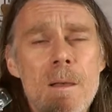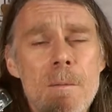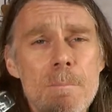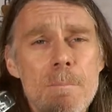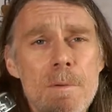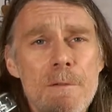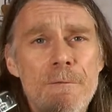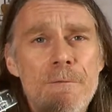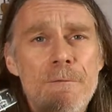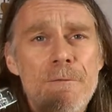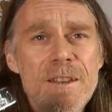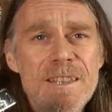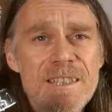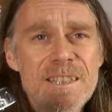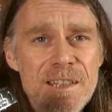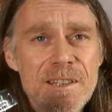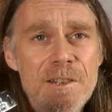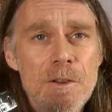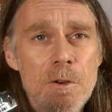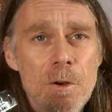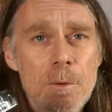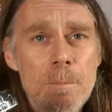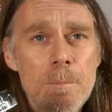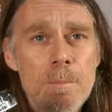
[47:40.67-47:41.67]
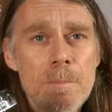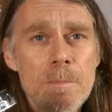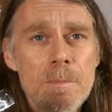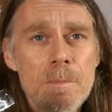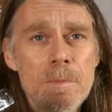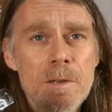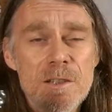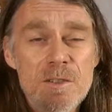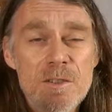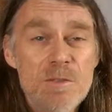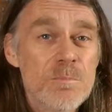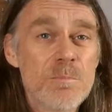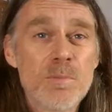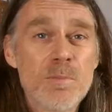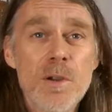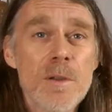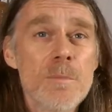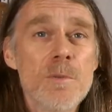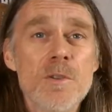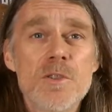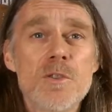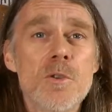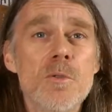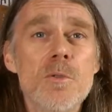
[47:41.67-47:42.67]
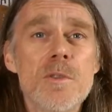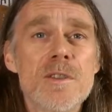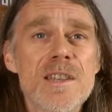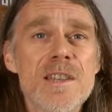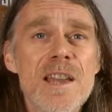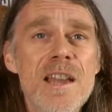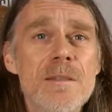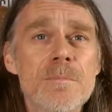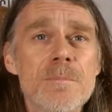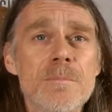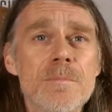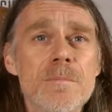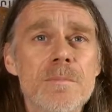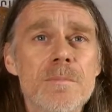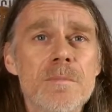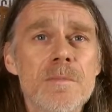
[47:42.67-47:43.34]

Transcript: but fitting them is pretty much all the same.